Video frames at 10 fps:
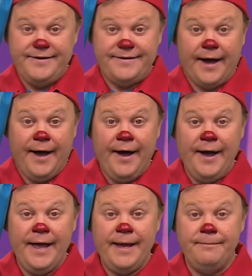
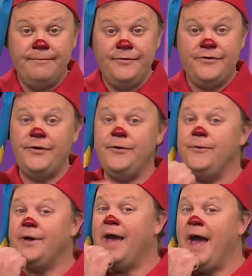Time to
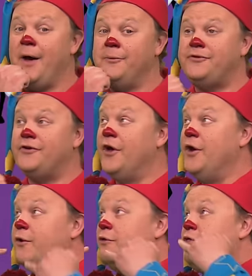count
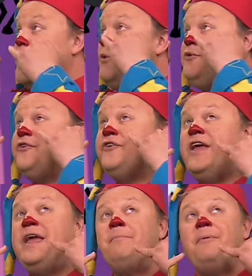those
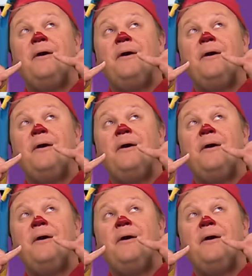sheep.